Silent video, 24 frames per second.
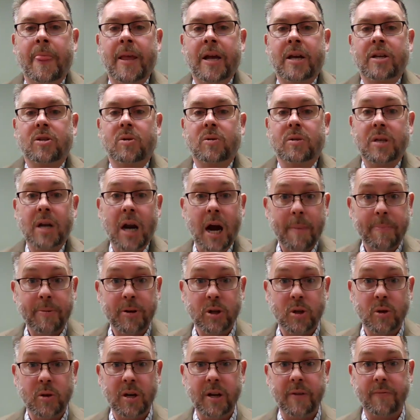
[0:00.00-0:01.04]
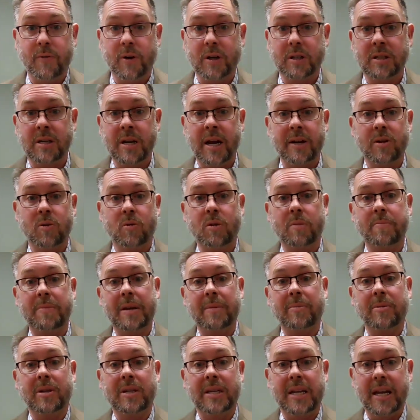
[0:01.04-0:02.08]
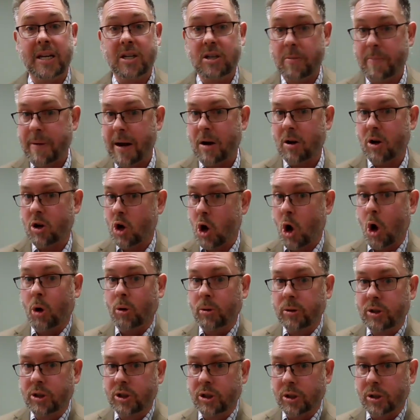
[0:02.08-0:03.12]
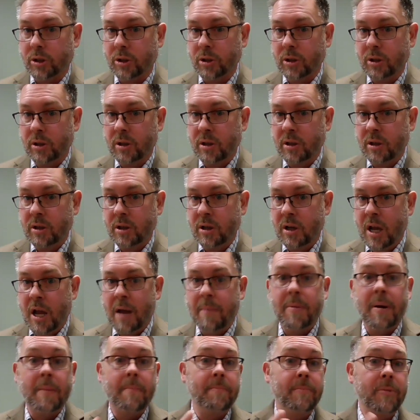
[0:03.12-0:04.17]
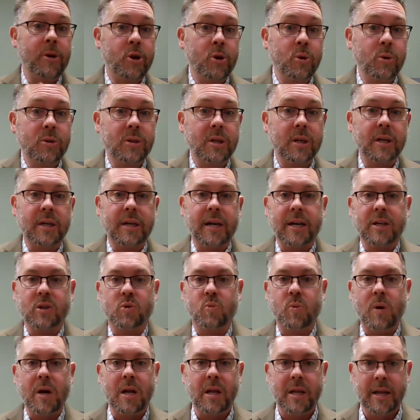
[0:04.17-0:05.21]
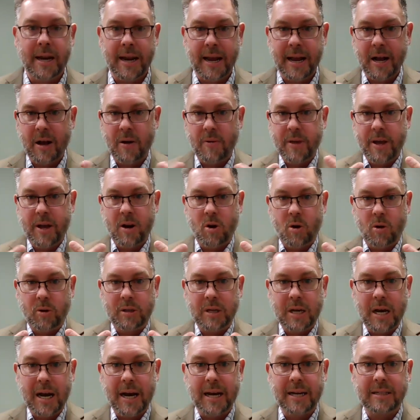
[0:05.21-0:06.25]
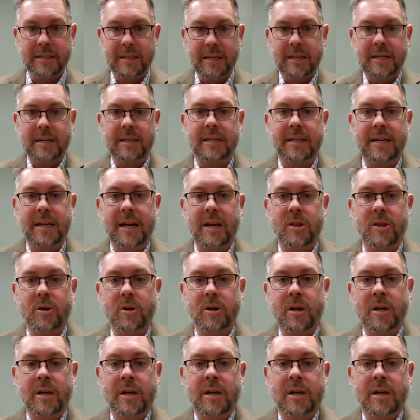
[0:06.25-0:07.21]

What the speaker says: So it's an opportunity for us to not only be able to teach about culture, but music as well, and how that all ties in together